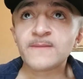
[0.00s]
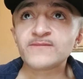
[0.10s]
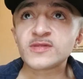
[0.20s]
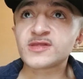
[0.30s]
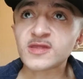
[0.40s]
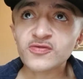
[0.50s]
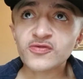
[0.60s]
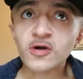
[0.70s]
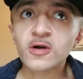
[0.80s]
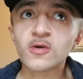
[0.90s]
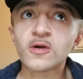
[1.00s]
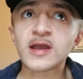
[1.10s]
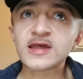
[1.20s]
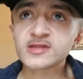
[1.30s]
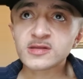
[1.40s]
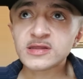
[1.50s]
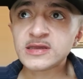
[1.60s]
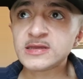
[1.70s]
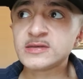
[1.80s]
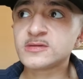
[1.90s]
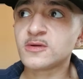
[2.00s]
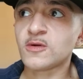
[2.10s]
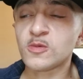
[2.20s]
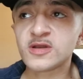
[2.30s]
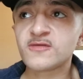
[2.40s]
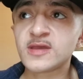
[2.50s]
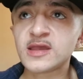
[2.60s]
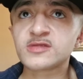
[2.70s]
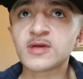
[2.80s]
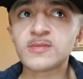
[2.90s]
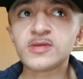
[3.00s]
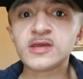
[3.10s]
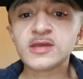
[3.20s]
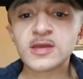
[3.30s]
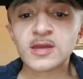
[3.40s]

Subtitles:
synthol or escaline or whatever the case might be,